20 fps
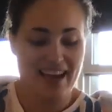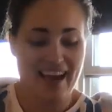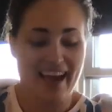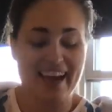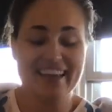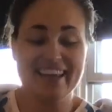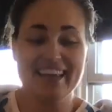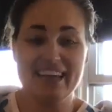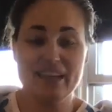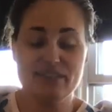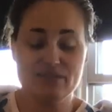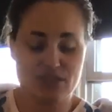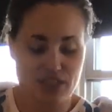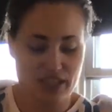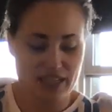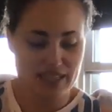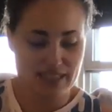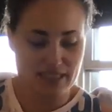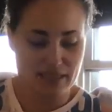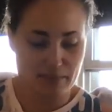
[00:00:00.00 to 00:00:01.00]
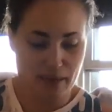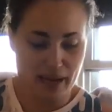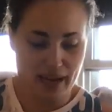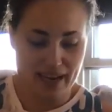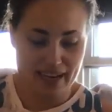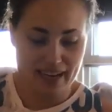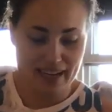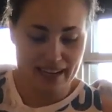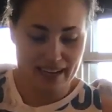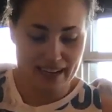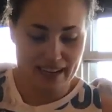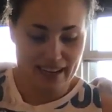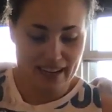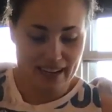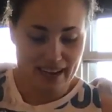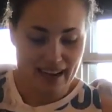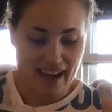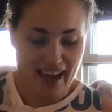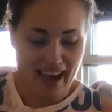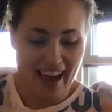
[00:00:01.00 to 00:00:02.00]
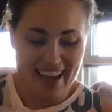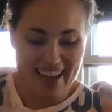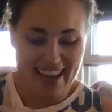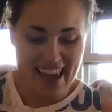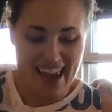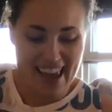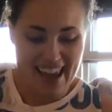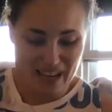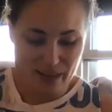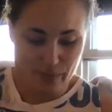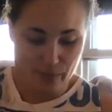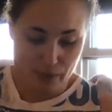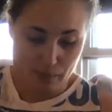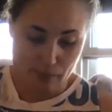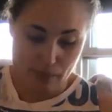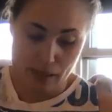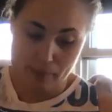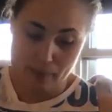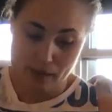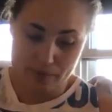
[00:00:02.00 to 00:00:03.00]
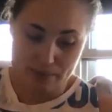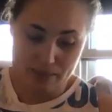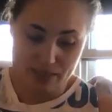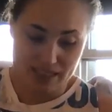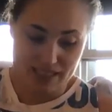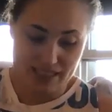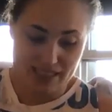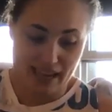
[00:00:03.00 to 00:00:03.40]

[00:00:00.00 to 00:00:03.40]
I gave Jason my, I hate when my mom does